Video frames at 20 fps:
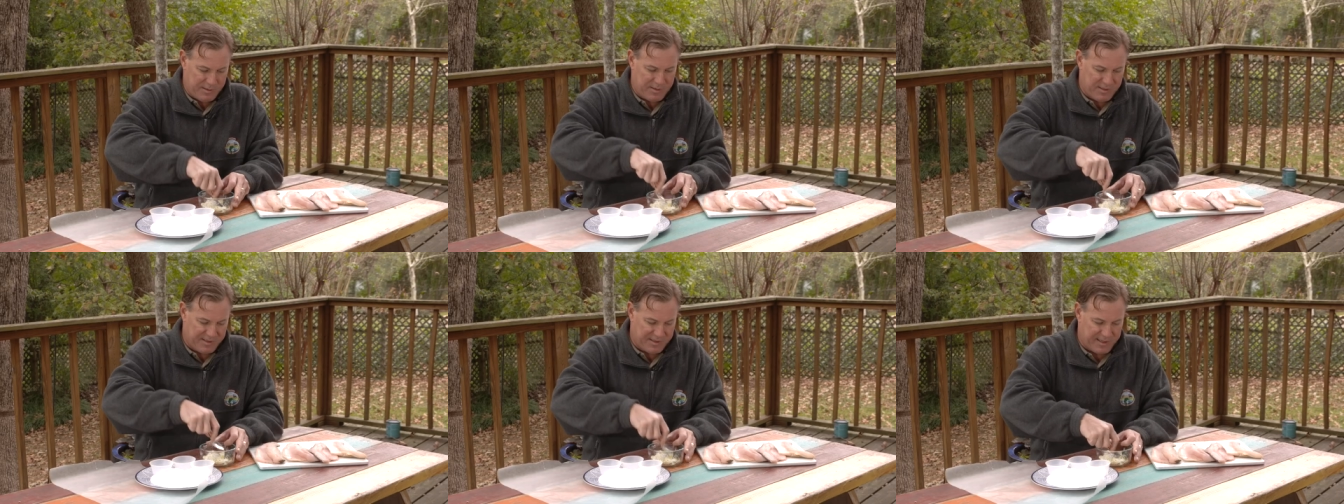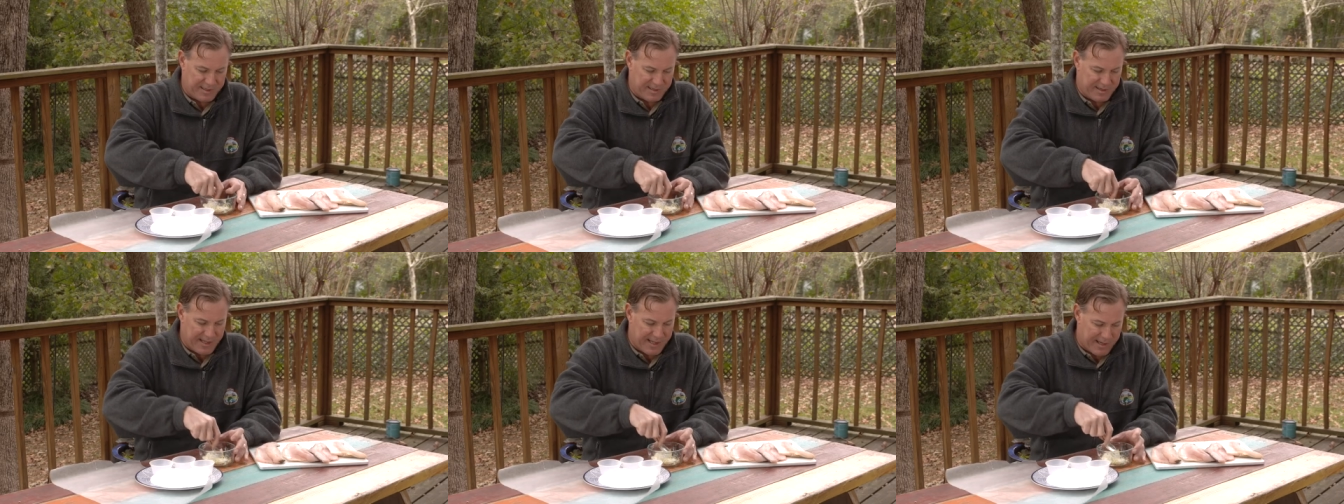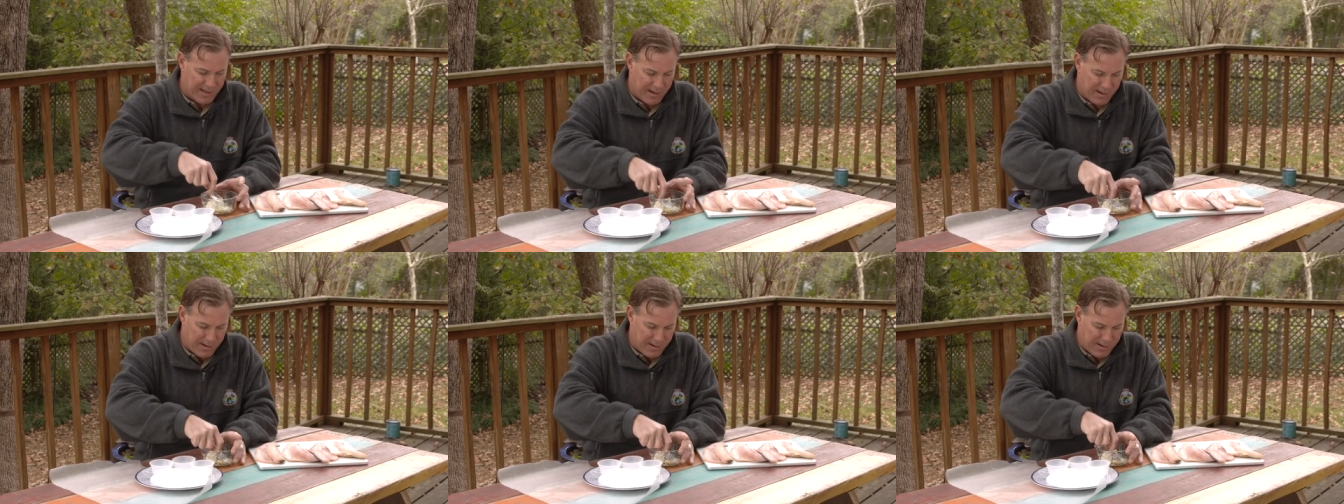Just get
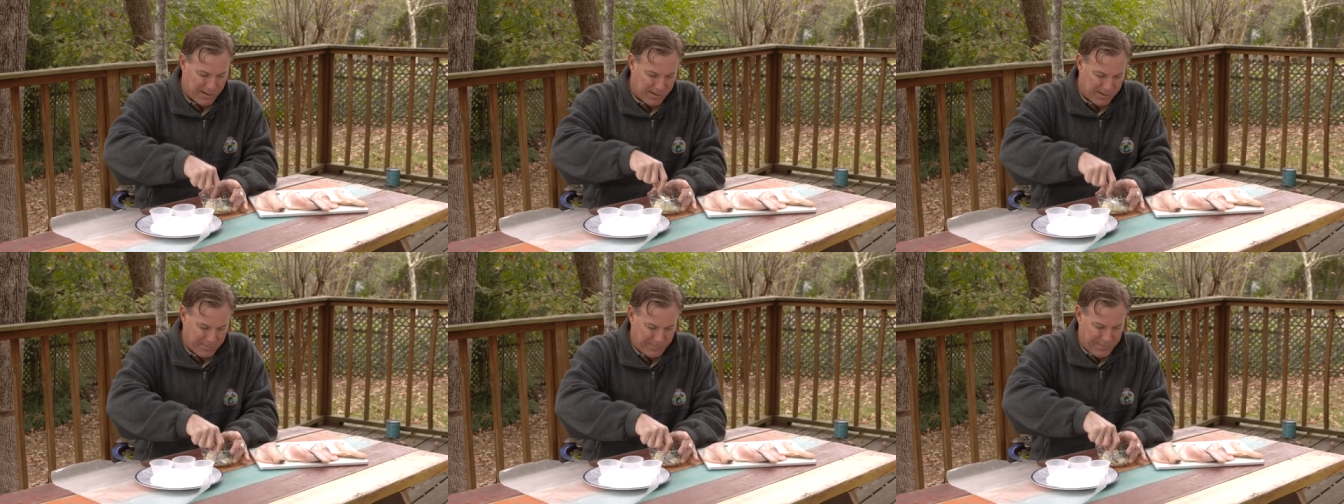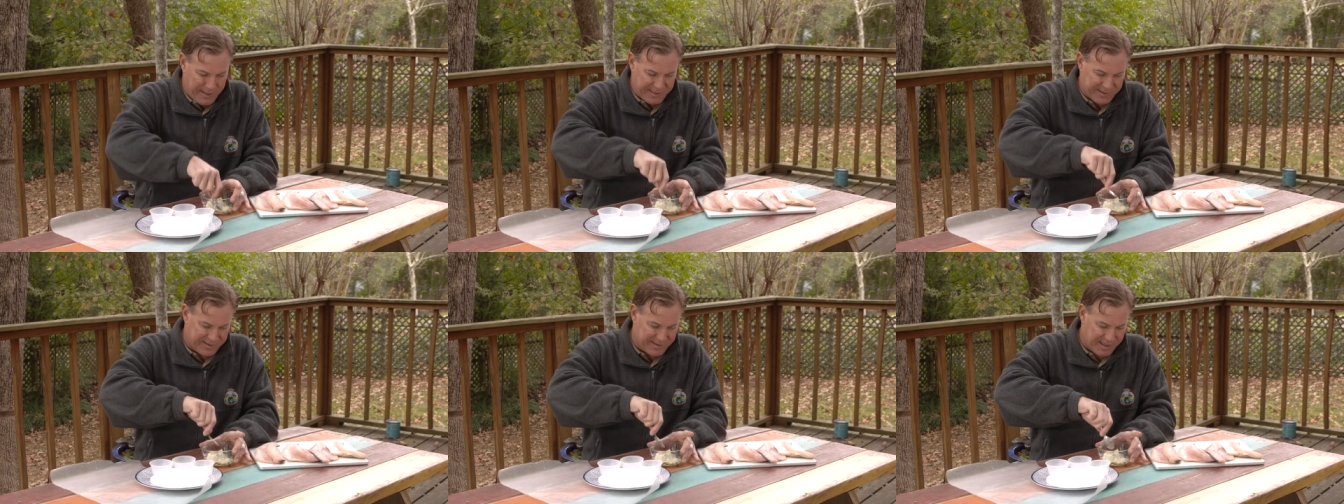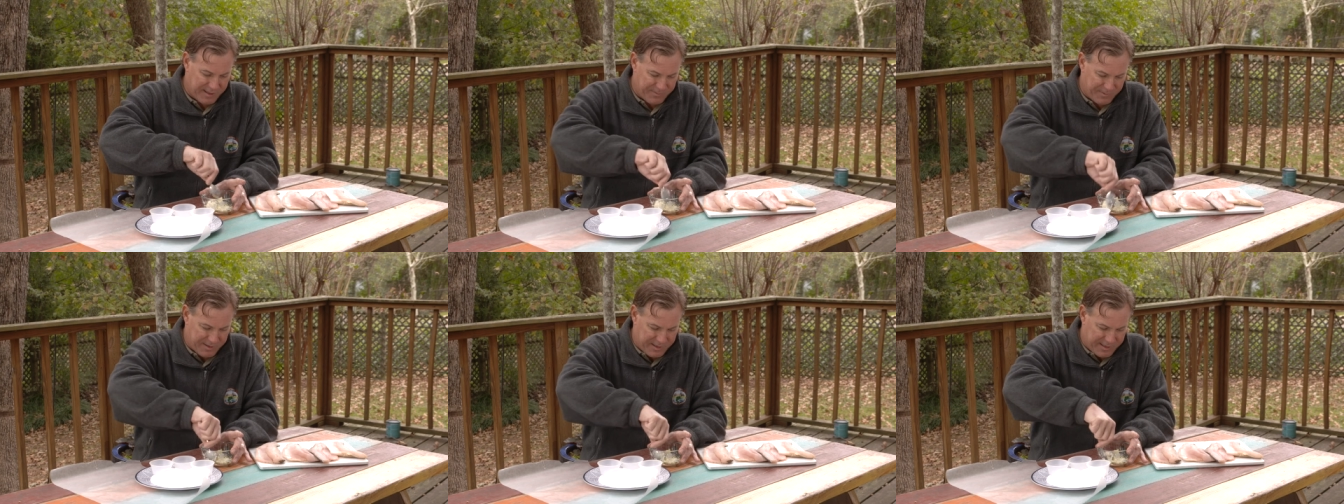that all mixed
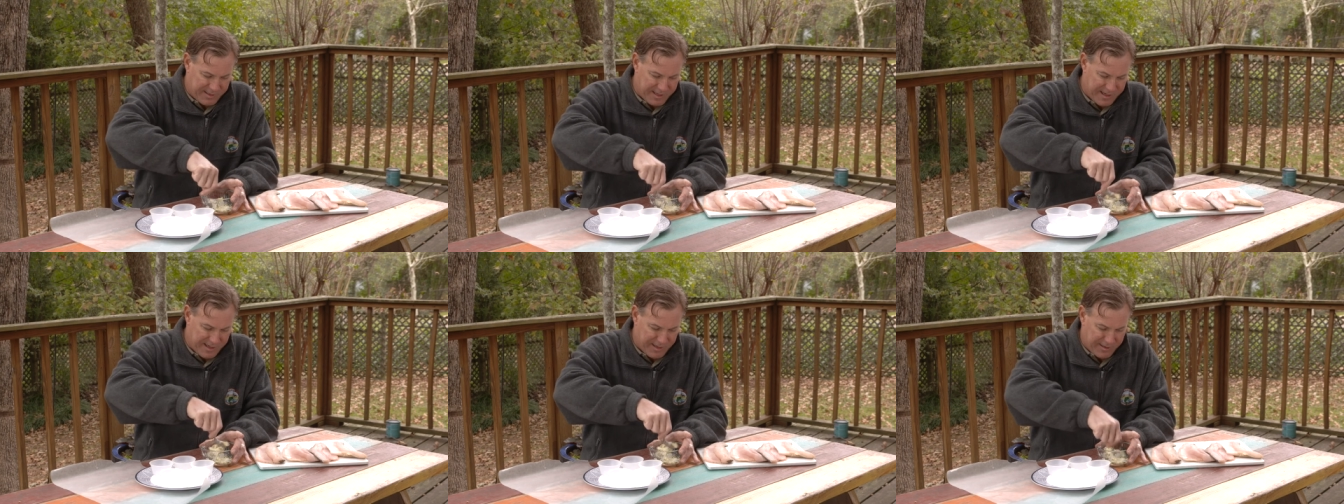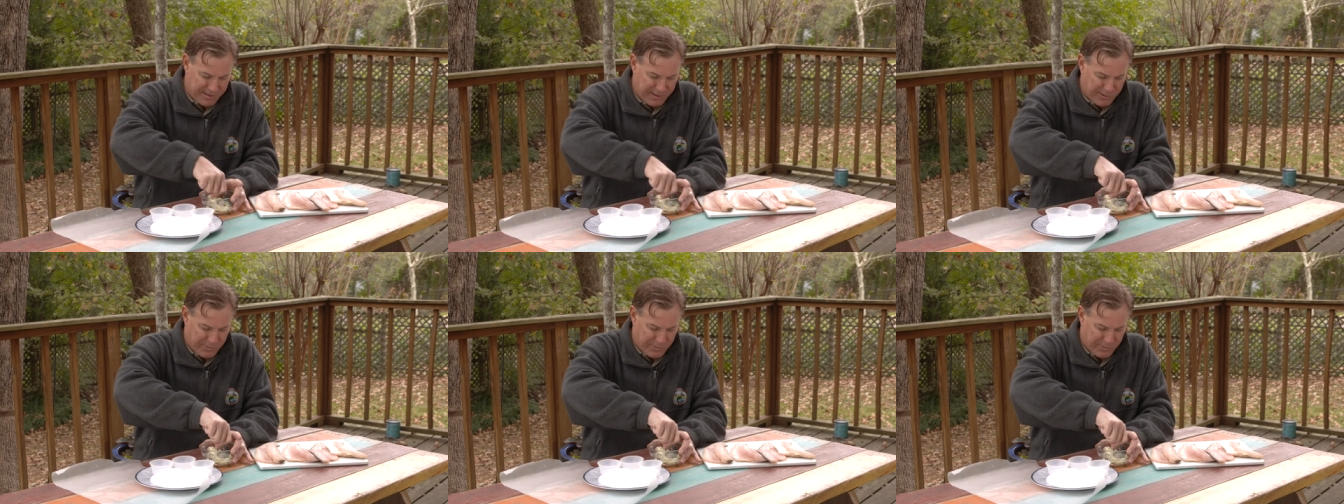up good there.